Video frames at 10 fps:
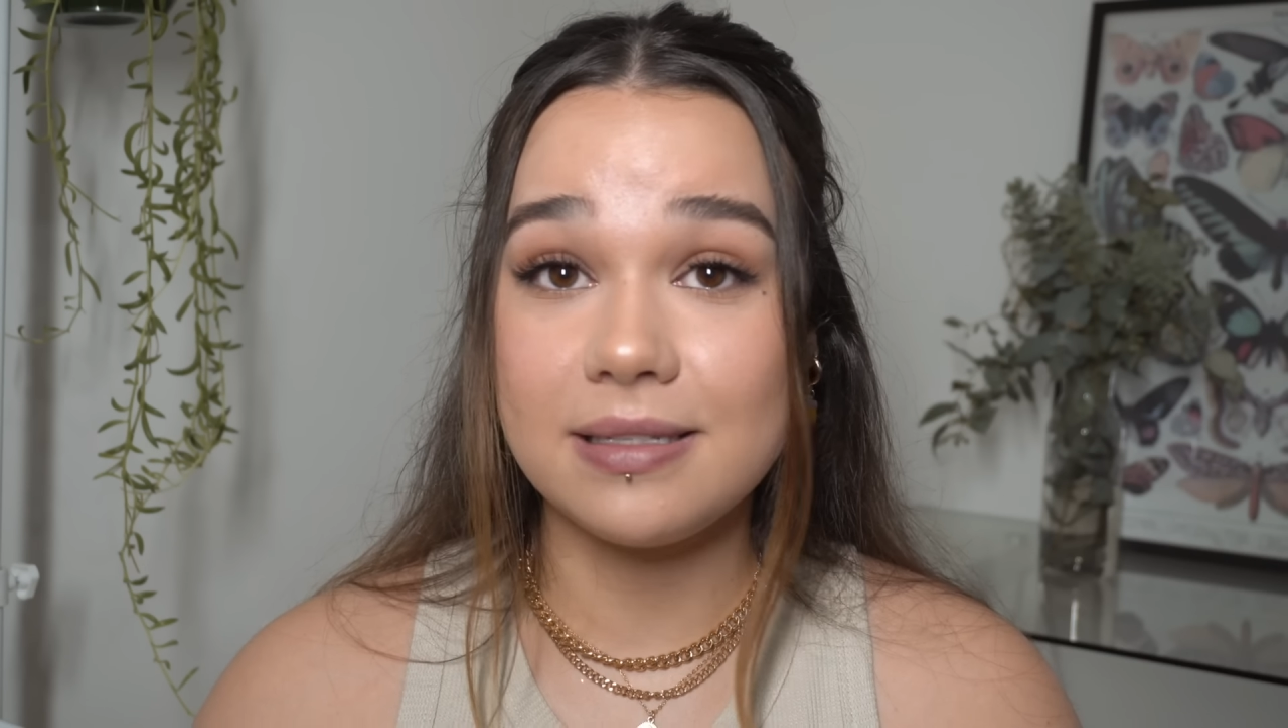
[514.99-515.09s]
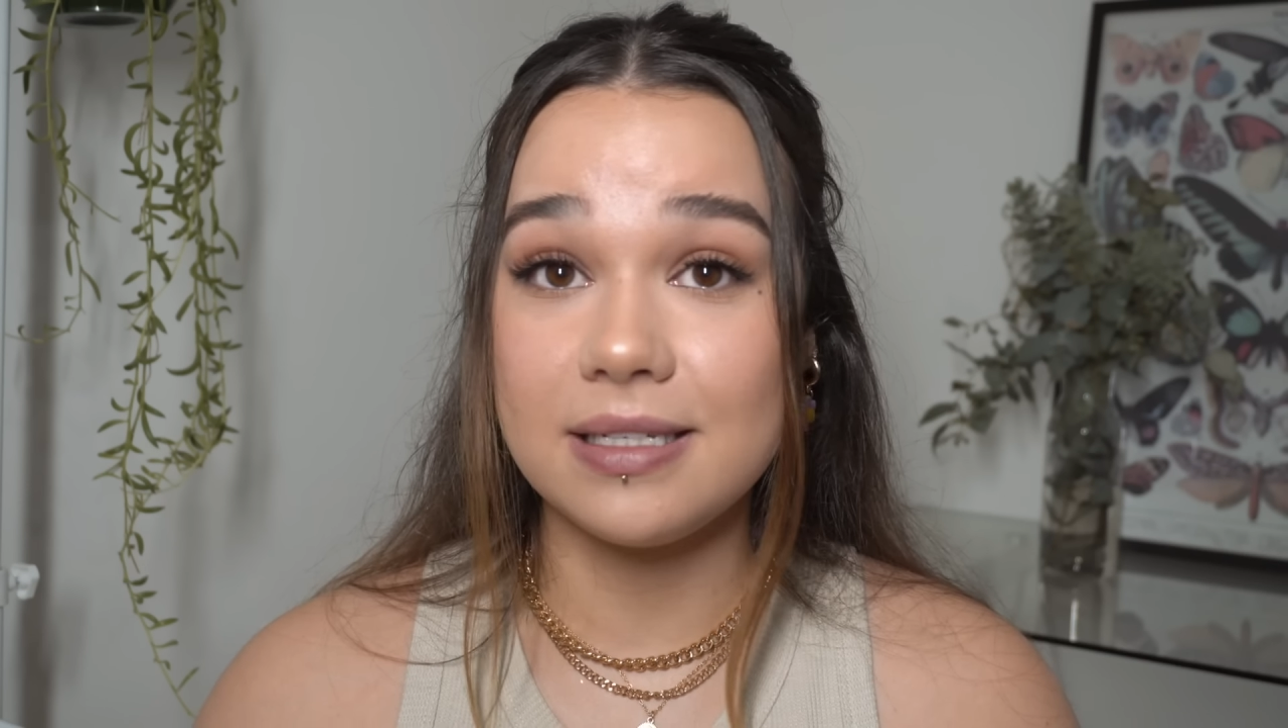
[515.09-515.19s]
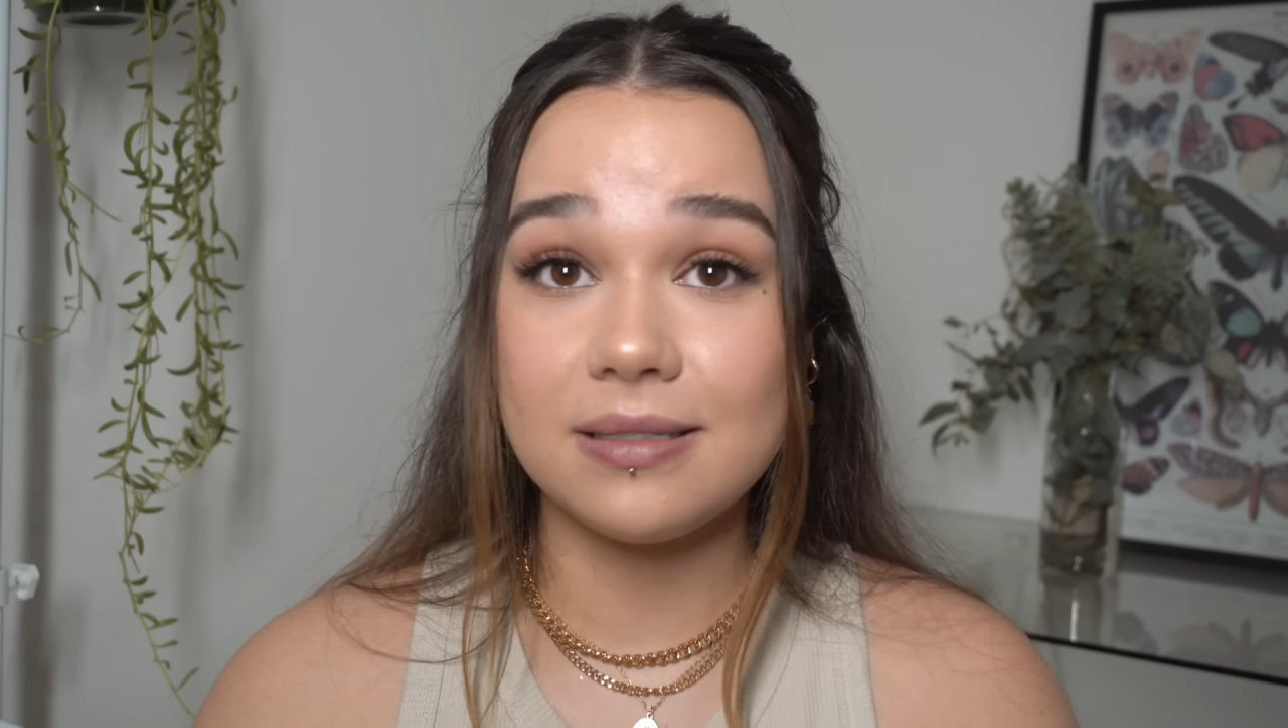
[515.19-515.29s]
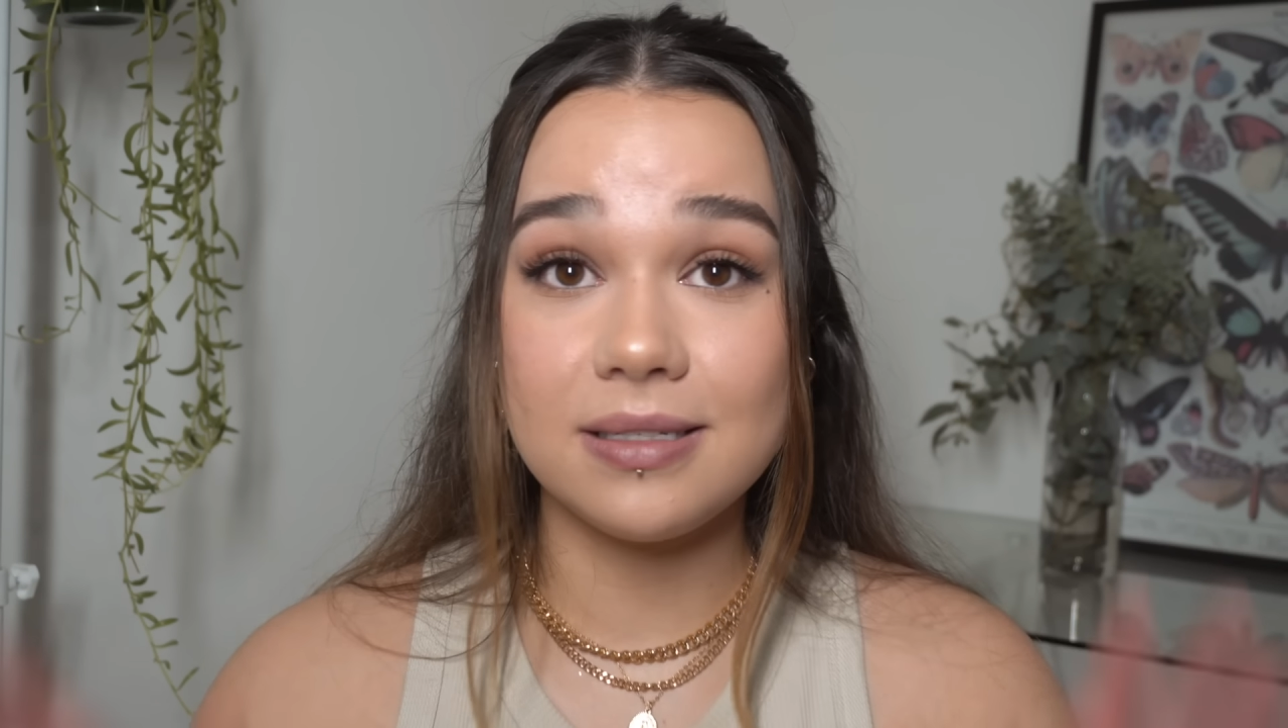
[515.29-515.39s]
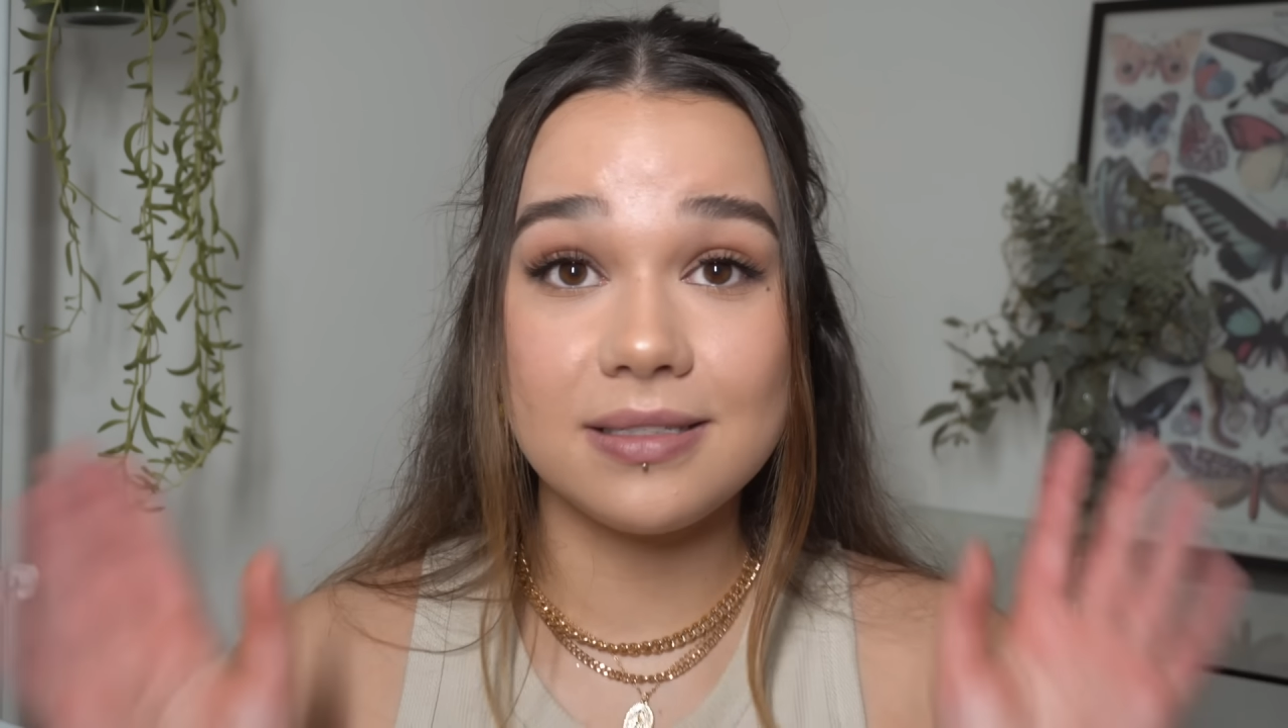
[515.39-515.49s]

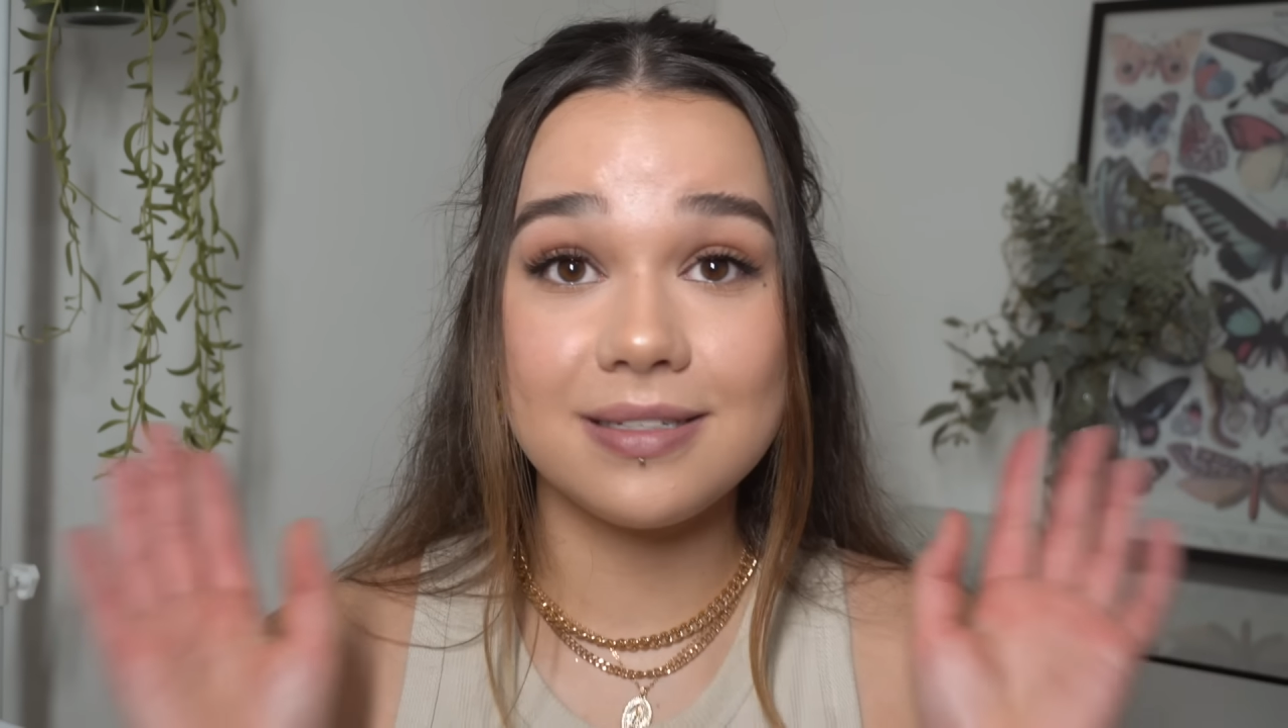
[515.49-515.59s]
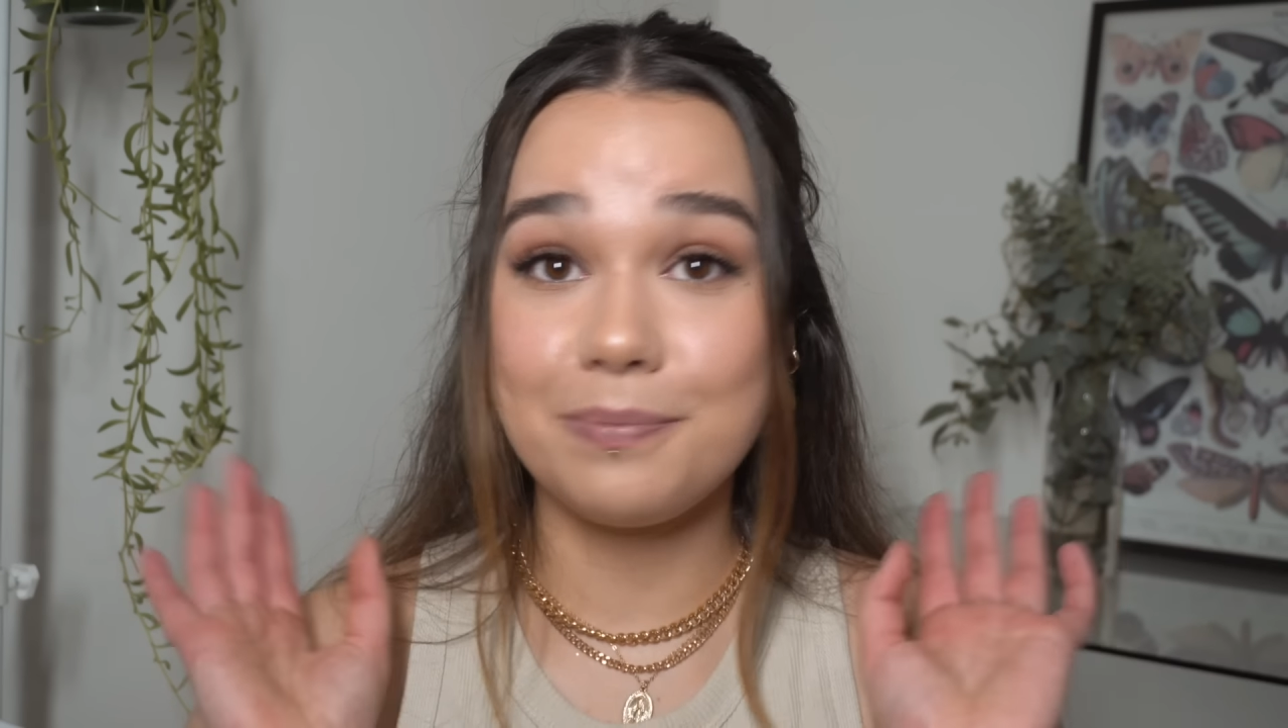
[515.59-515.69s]
this is